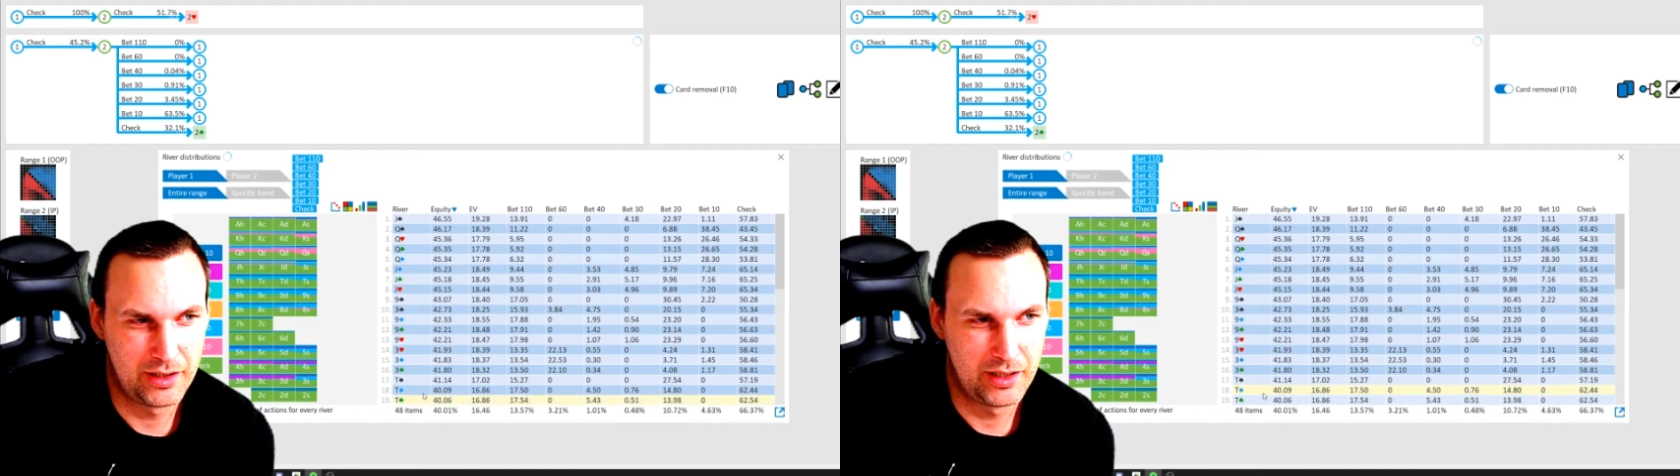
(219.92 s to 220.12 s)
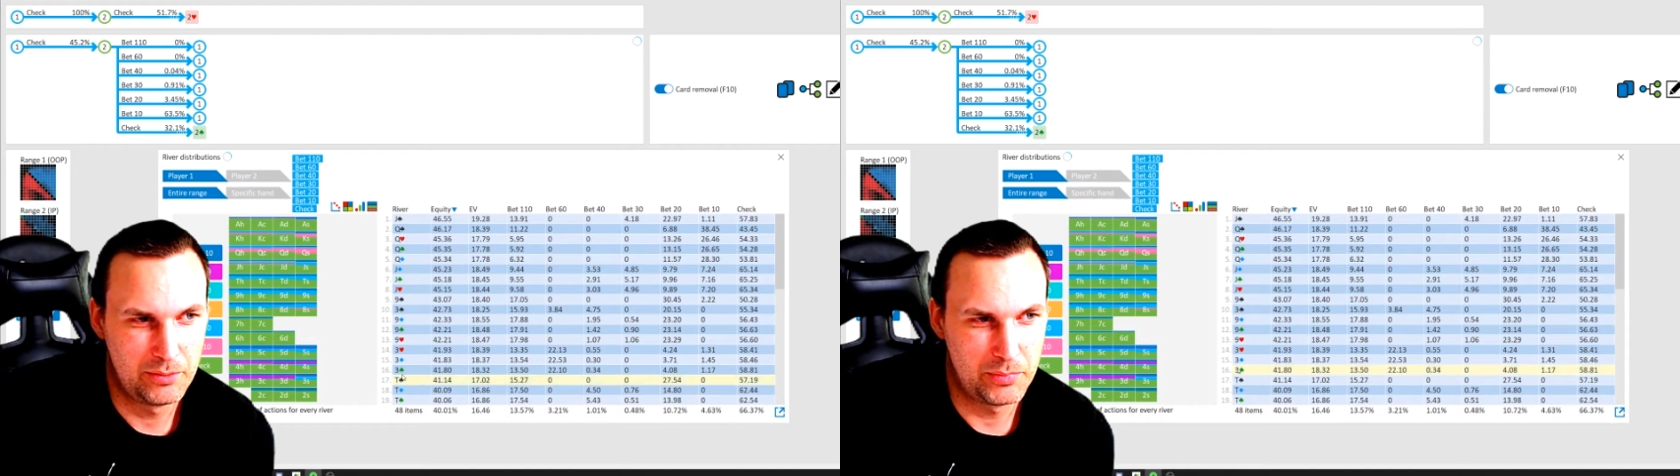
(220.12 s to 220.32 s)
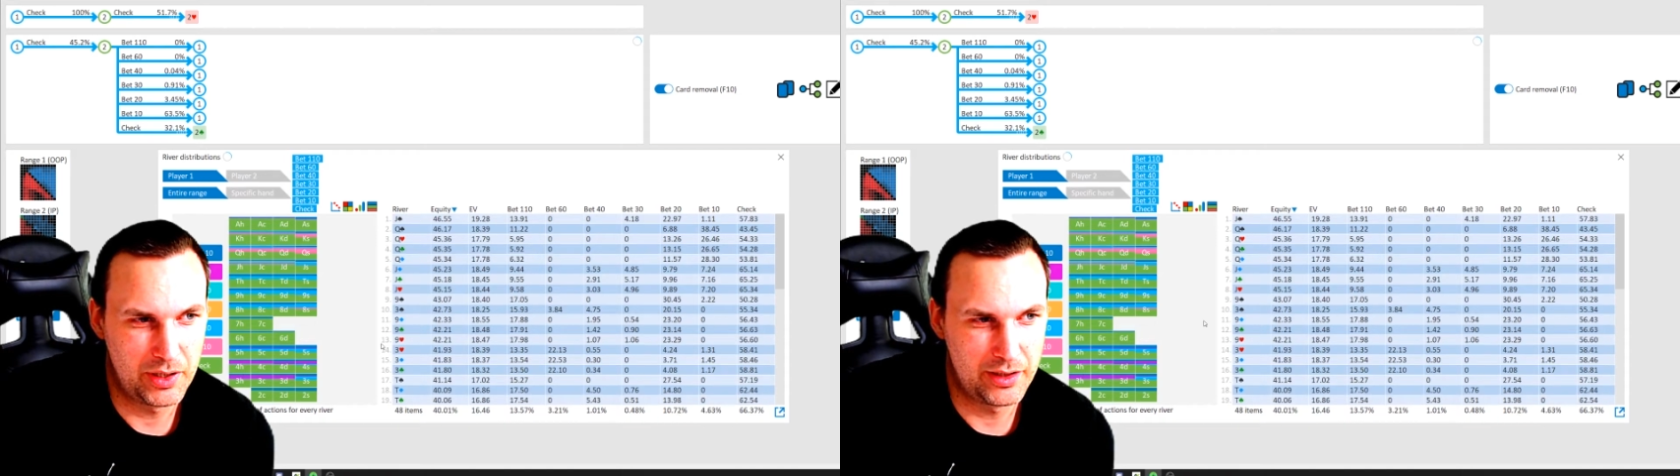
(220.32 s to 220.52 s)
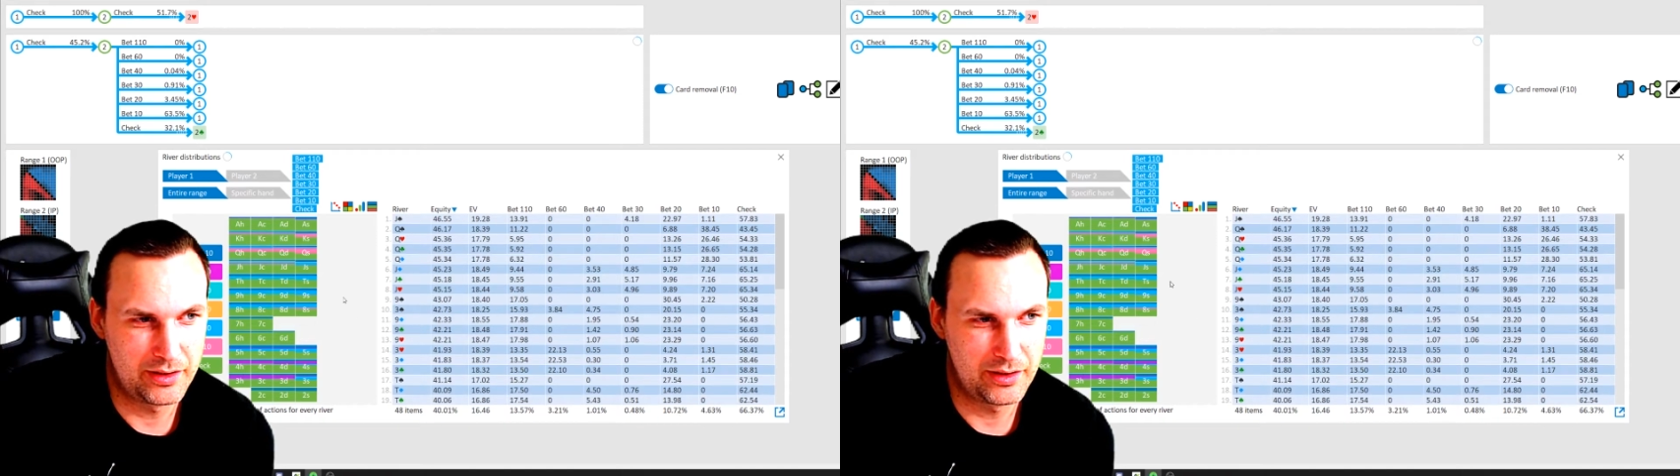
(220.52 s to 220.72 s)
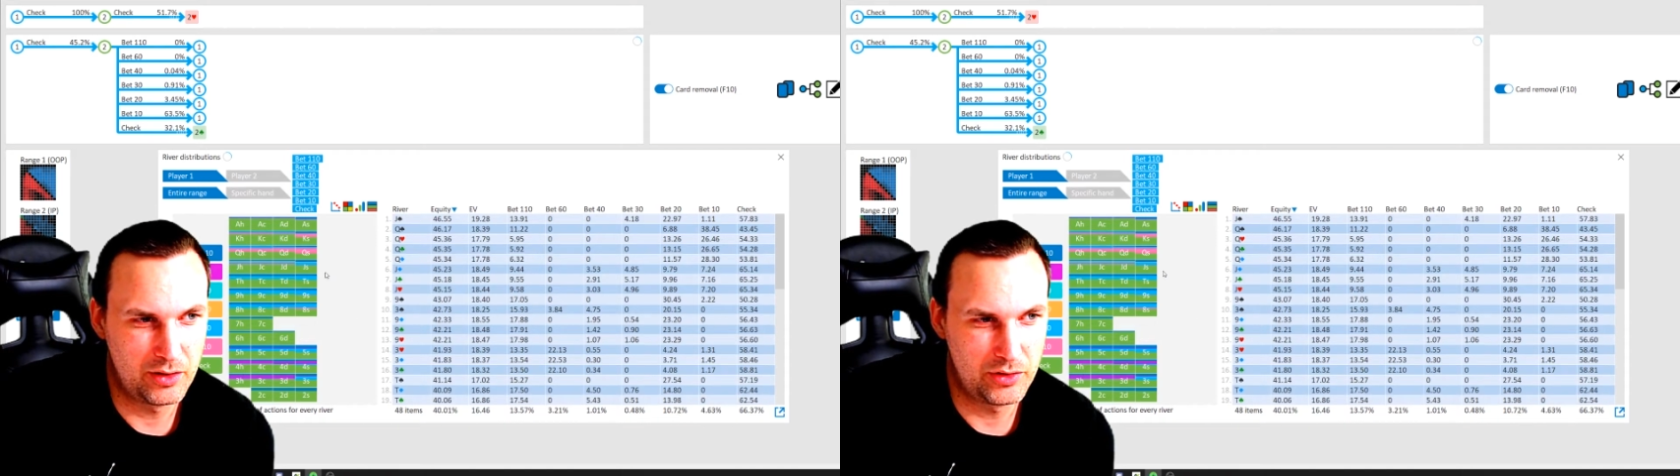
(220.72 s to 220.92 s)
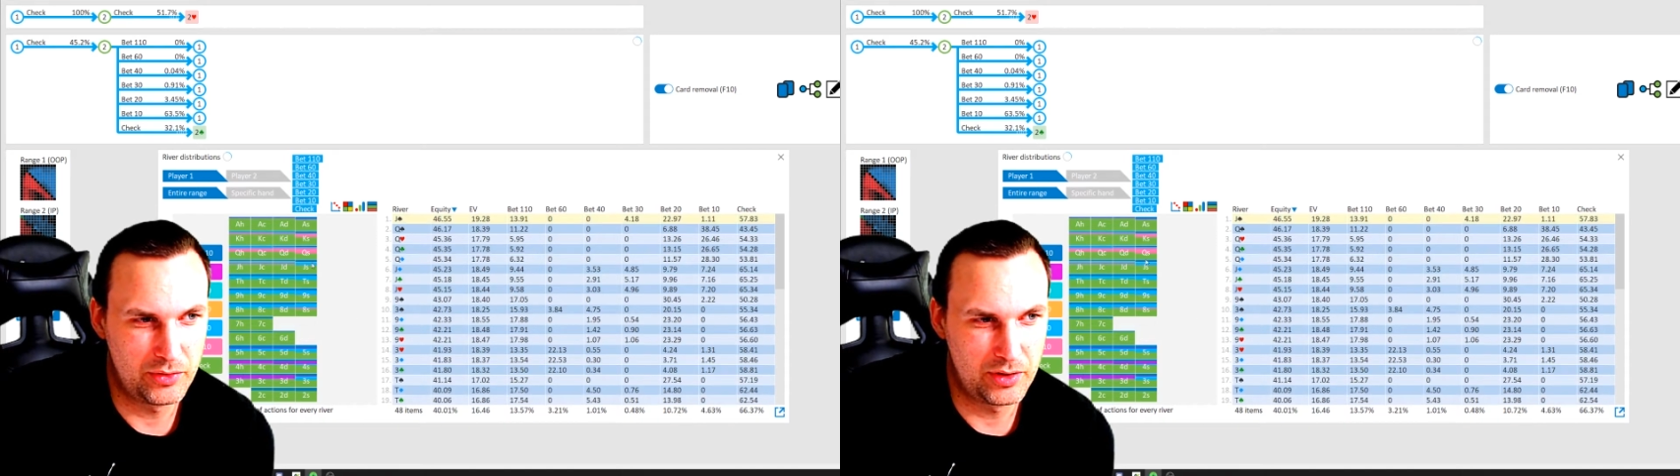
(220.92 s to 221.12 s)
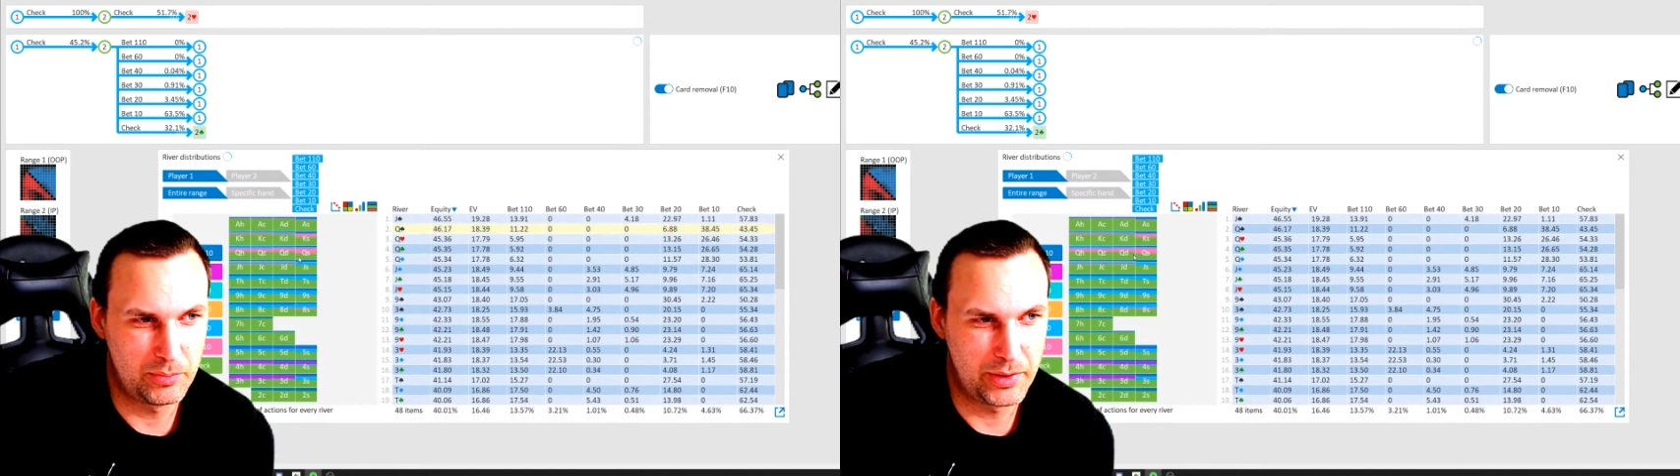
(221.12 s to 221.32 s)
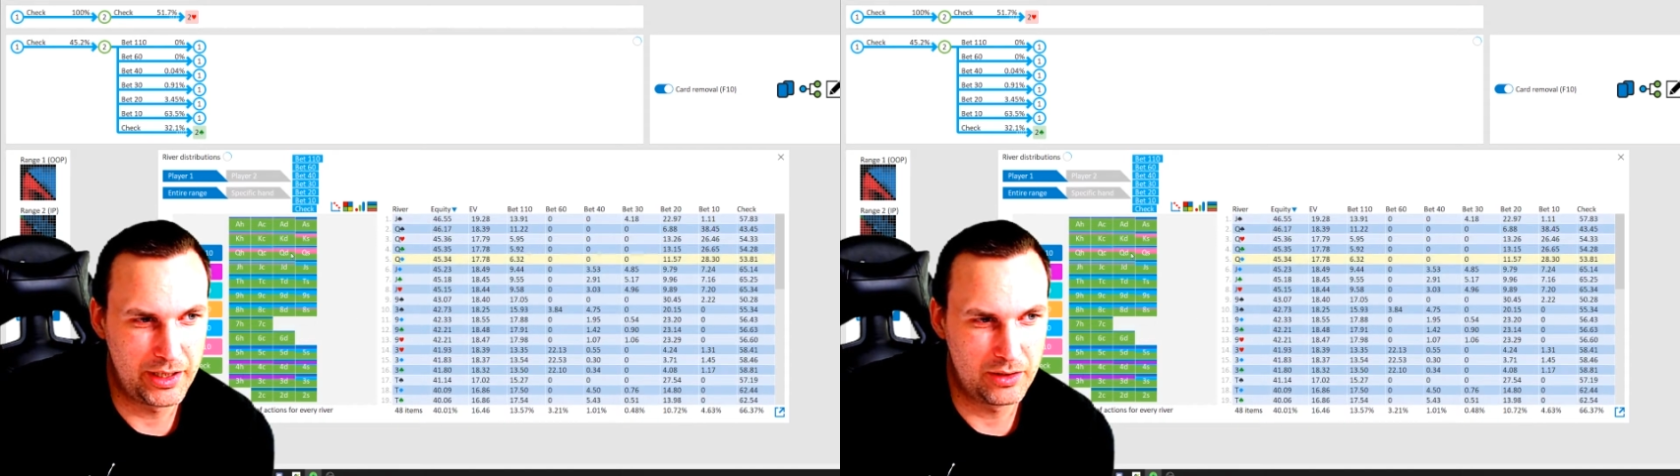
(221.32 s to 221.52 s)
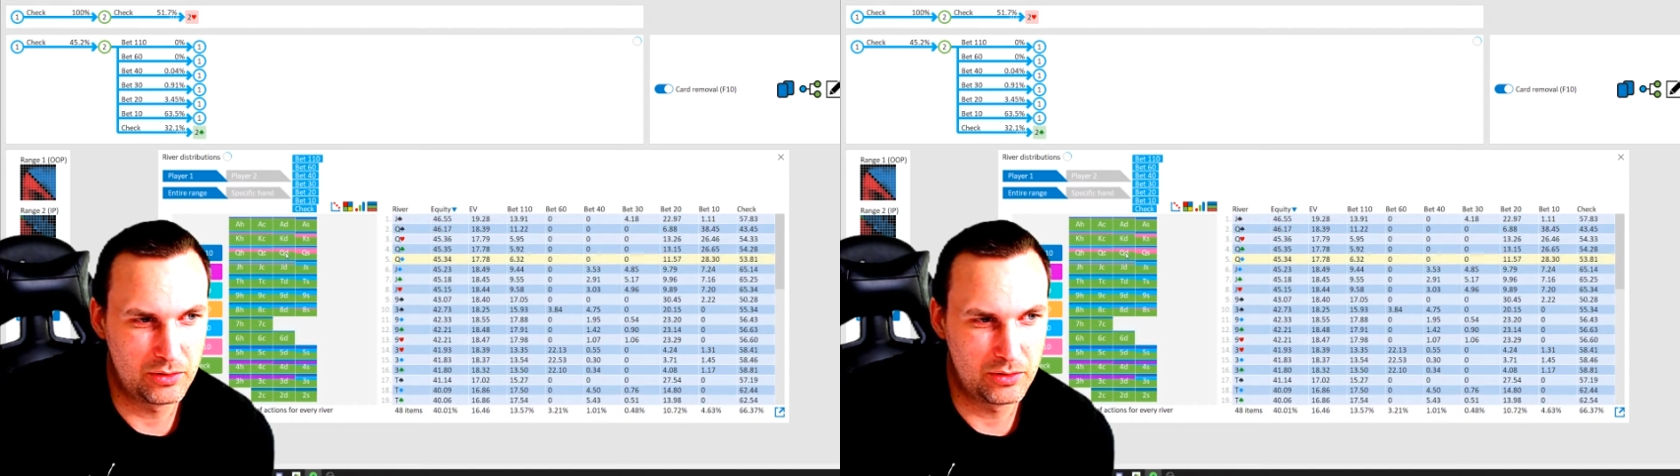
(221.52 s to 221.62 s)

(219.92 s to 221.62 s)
But also depending